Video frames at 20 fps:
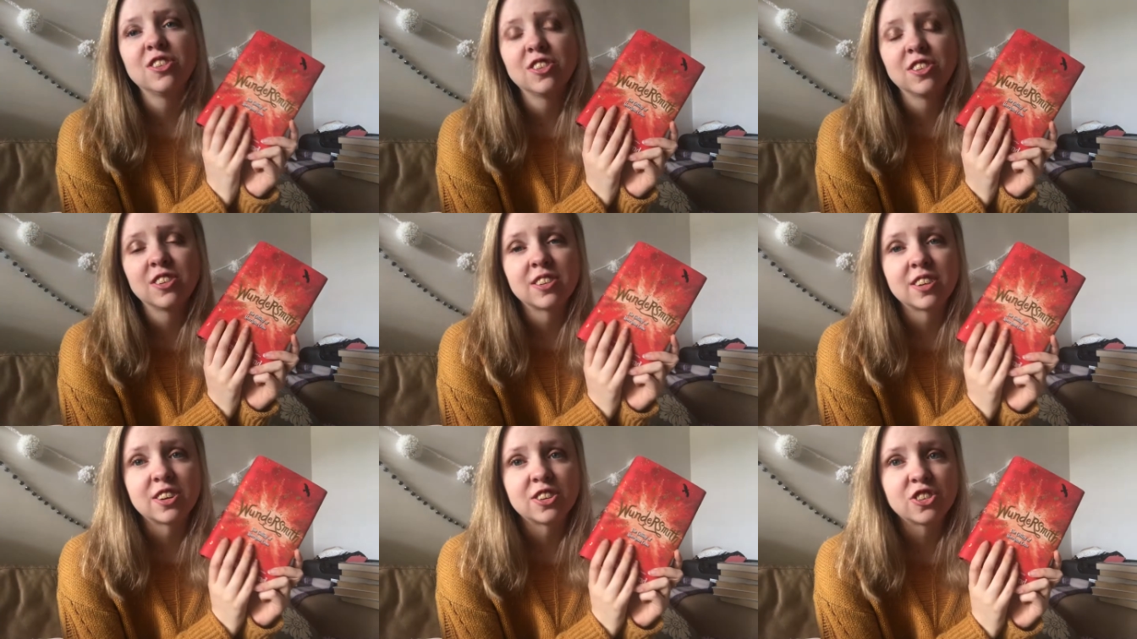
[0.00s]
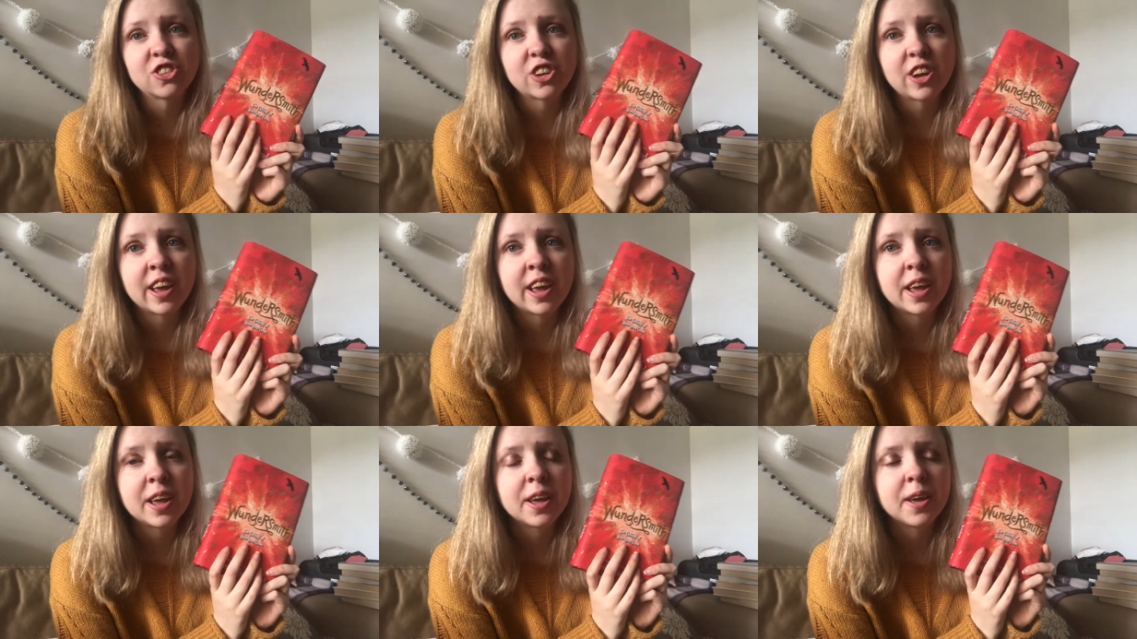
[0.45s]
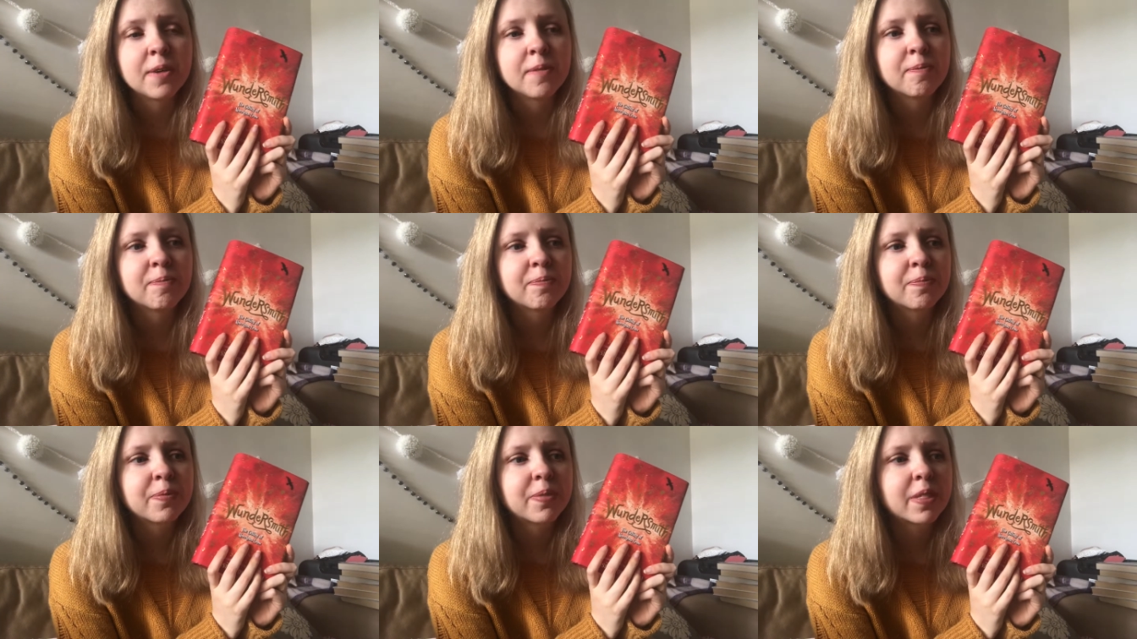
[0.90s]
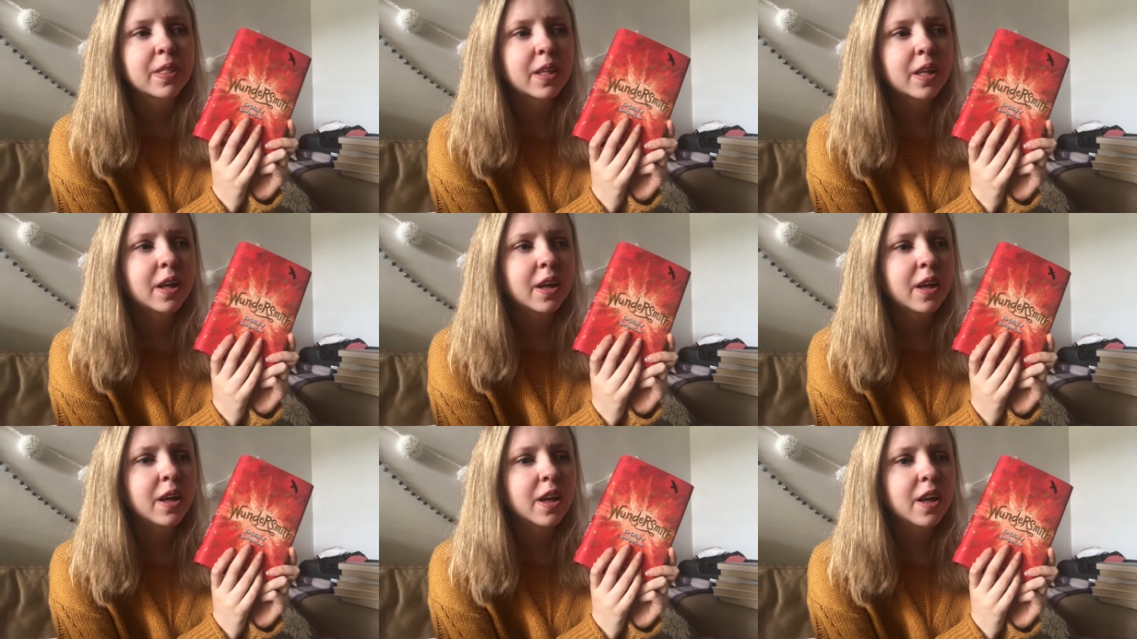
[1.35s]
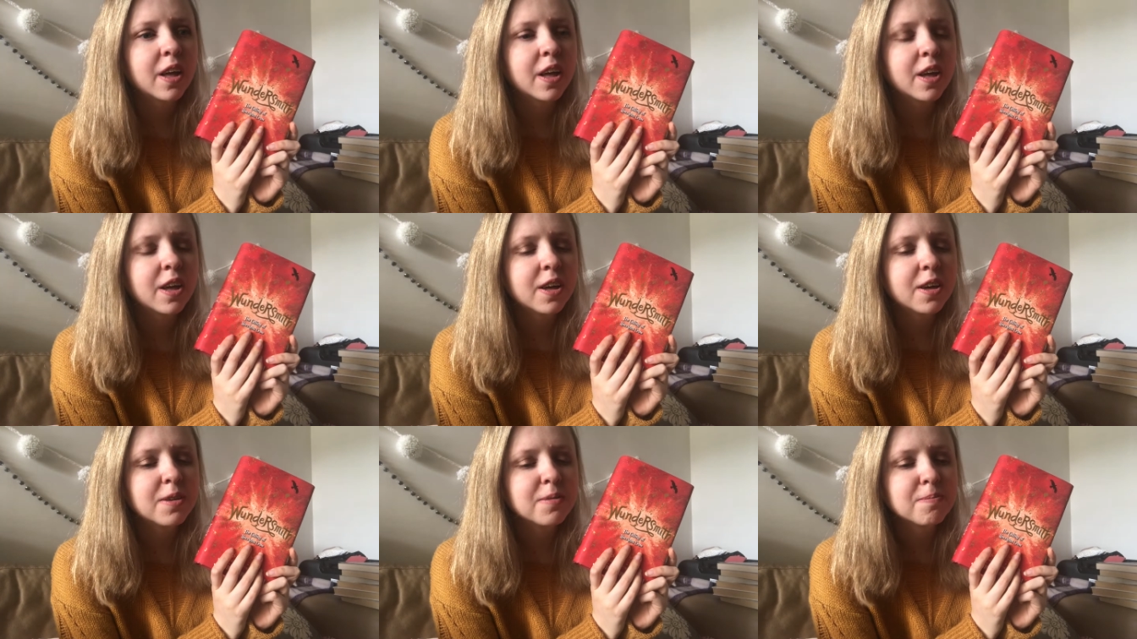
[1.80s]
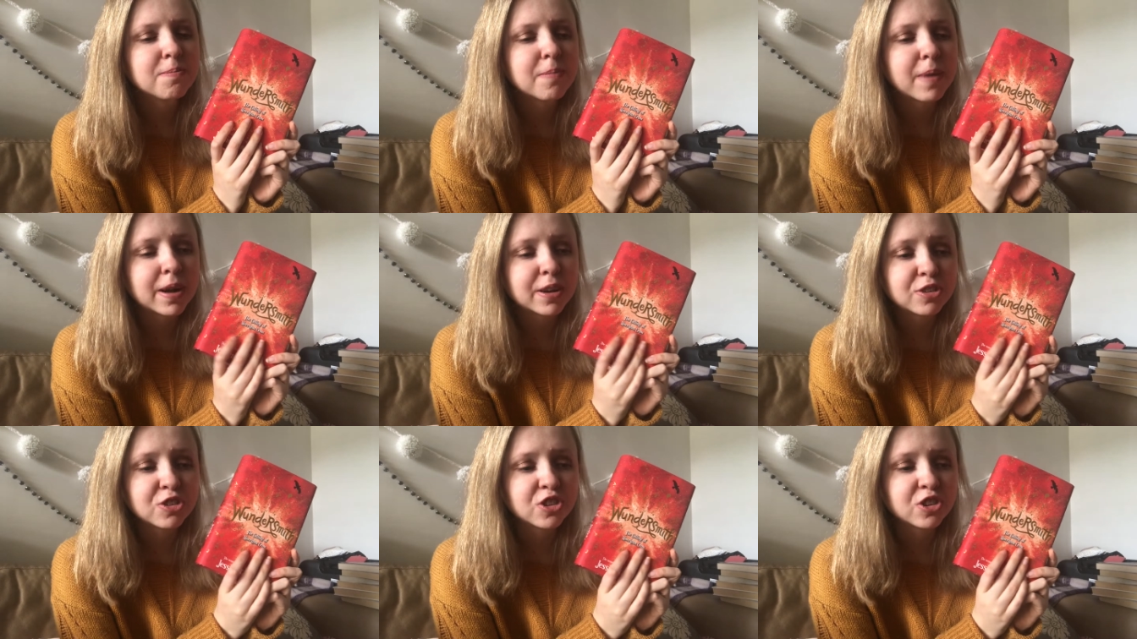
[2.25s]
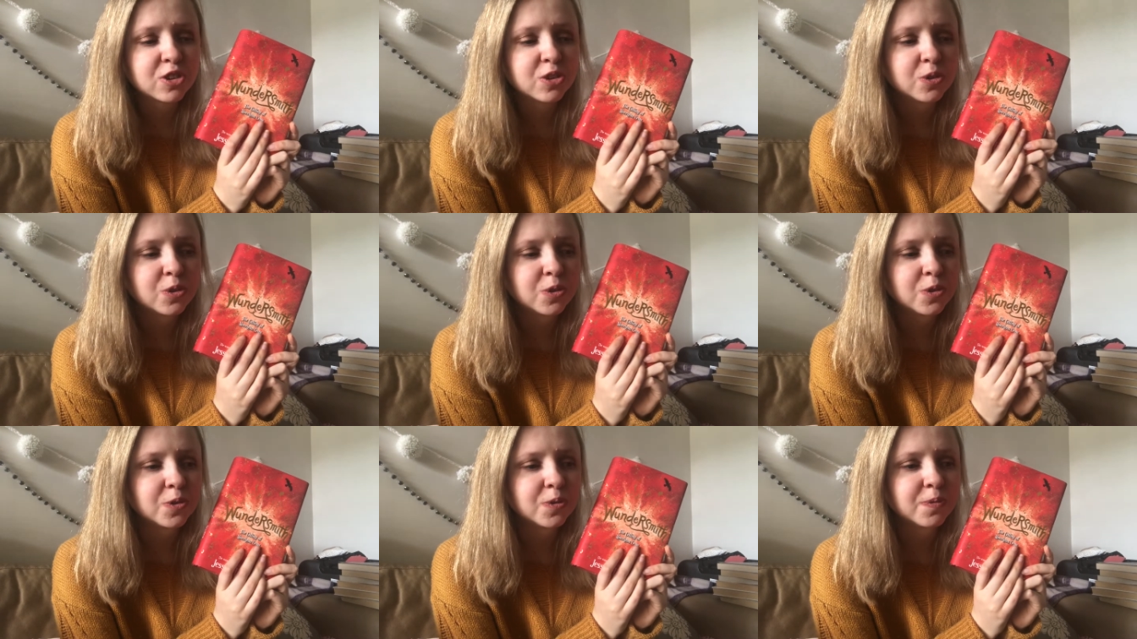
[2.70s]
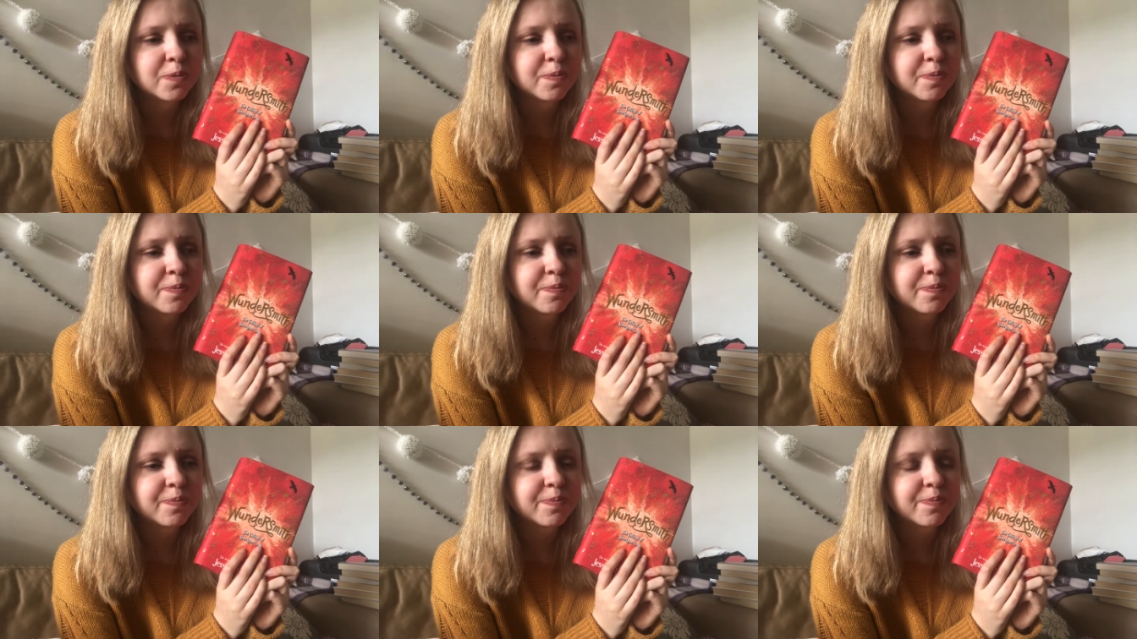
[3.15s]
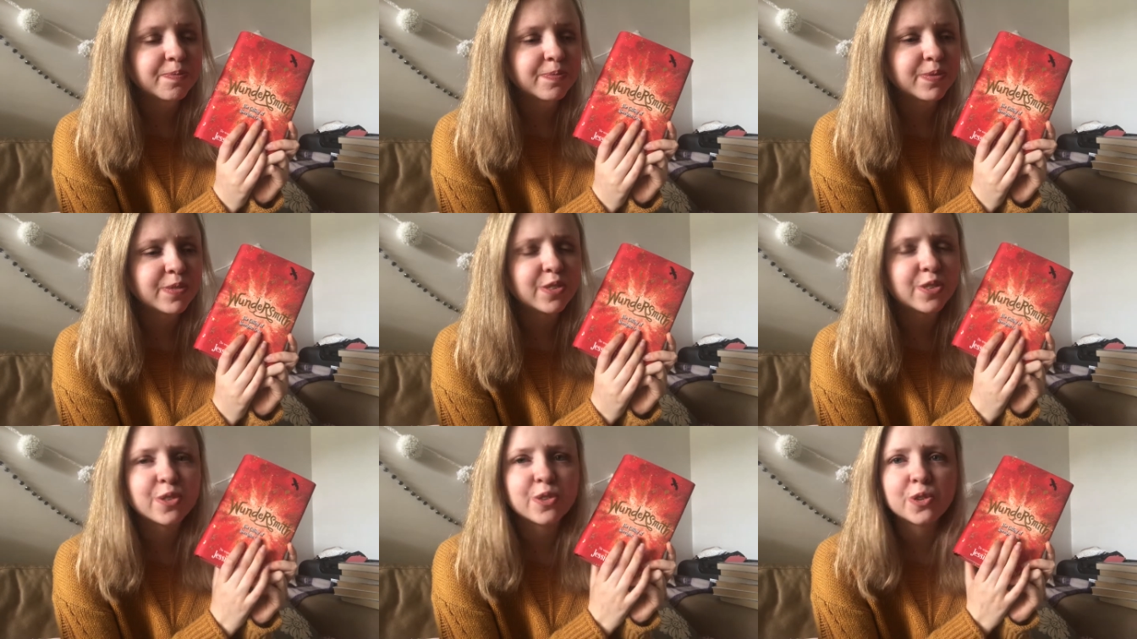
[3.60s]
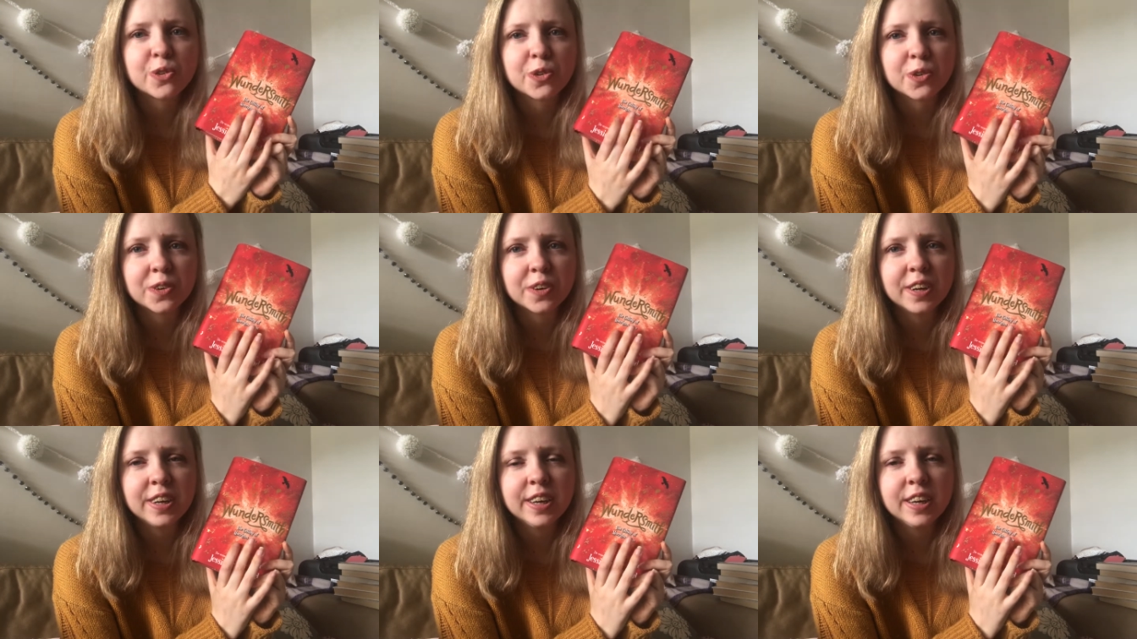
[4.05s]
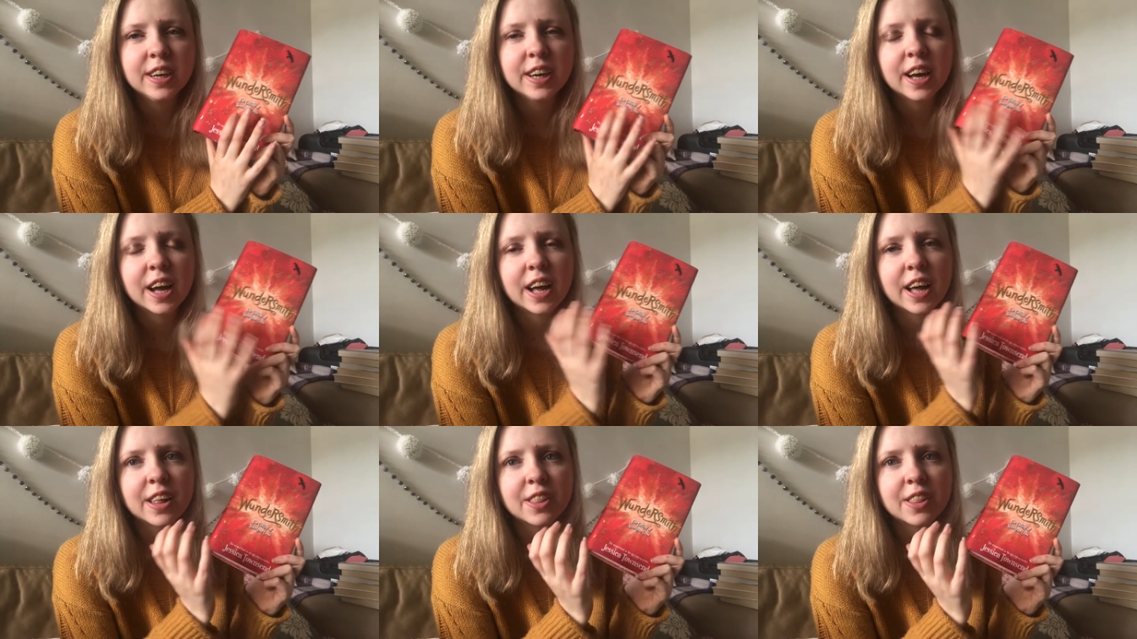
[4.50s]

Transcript: just such a magical story.